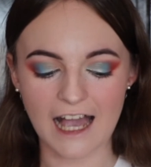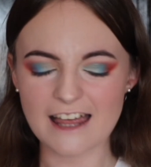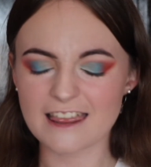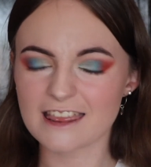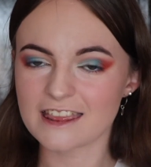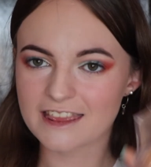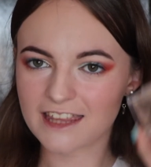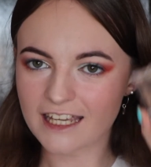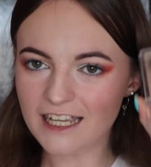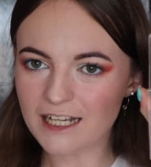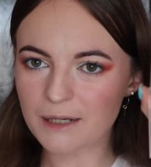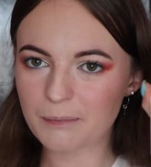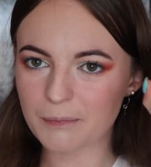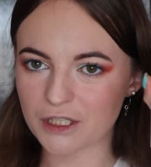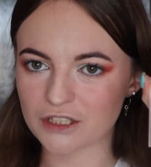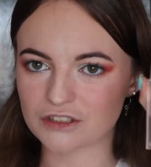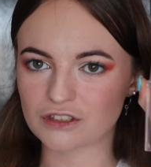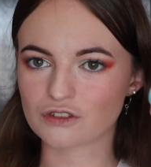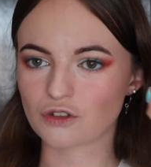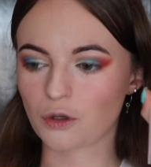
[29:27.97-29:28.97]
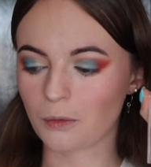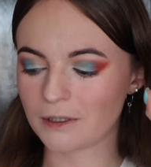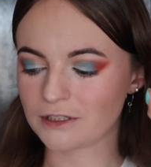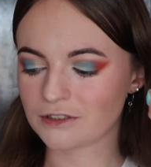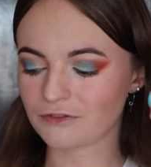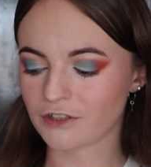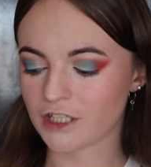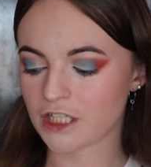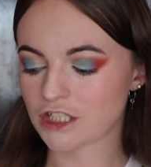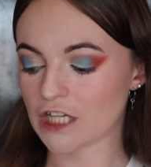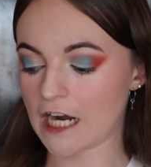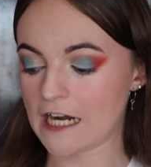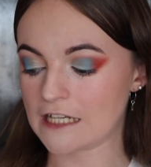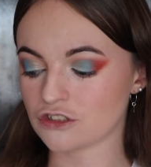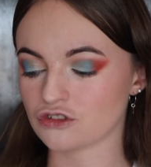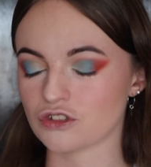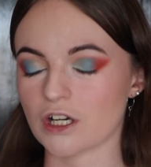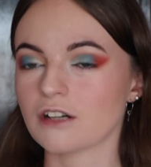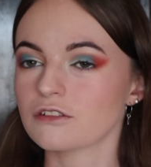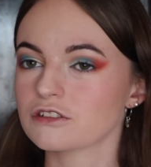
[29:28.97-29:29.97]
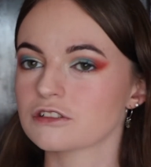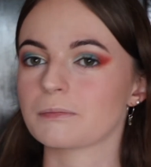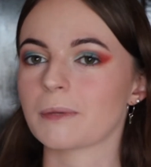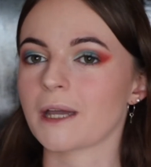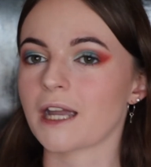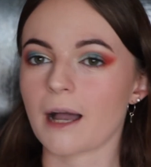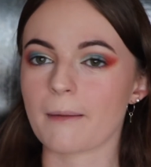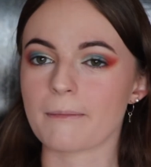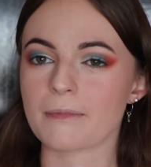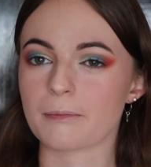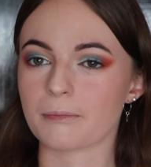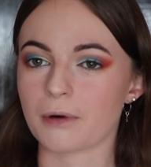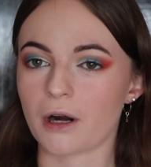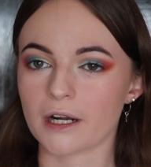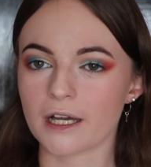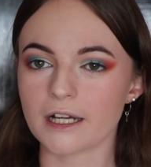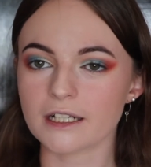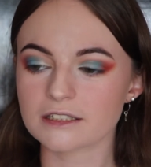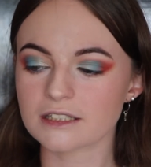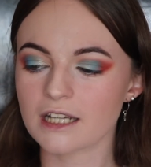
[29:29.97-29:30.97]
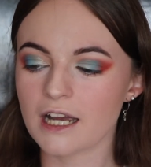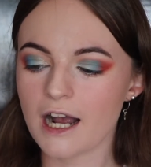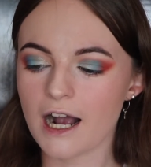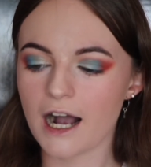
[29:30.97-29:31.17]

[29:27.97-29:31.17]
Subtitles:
think because it's almost finished, I struggled to pick up the product.